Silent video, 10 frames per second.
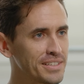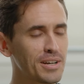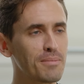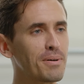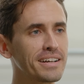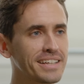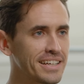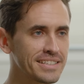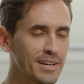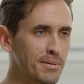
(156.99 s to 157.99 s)
were going to start a
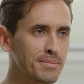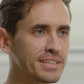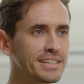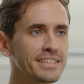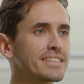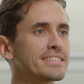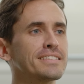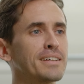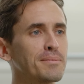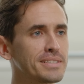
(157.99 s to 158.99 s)
podcast, and I remember thinking that's the
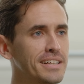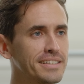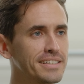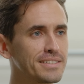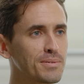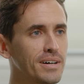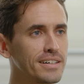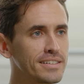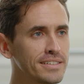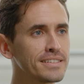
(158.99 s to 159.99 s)
dumbest idea as well.